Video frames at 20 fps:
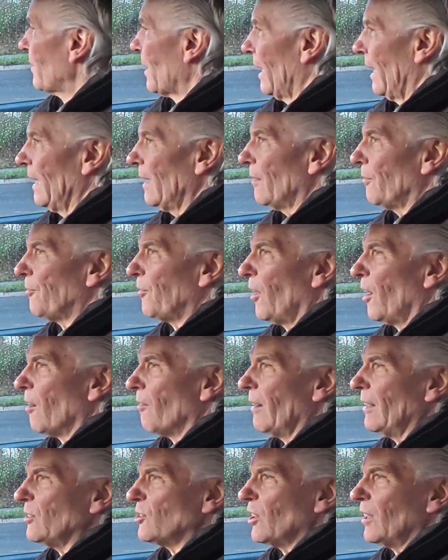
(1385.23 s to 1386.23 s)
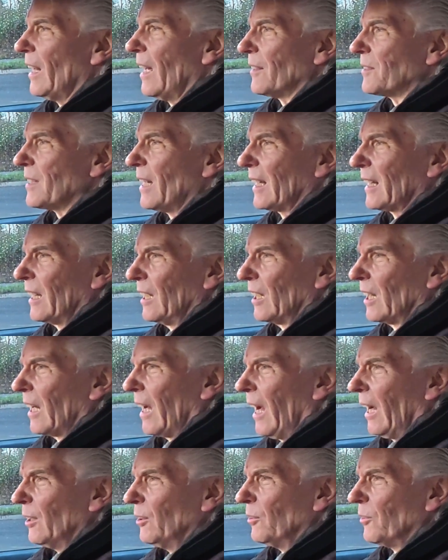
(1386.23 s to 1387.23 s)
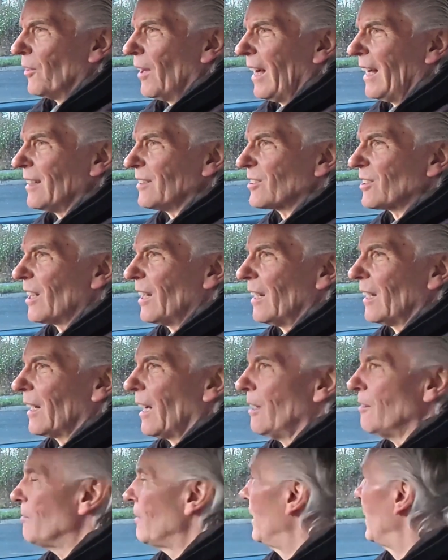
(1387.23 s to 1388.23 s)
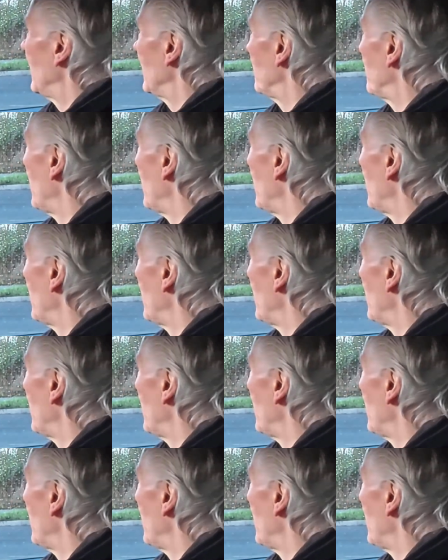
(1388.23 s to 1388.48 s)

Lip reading: and a fire engine. How's that going to go? That's going to go really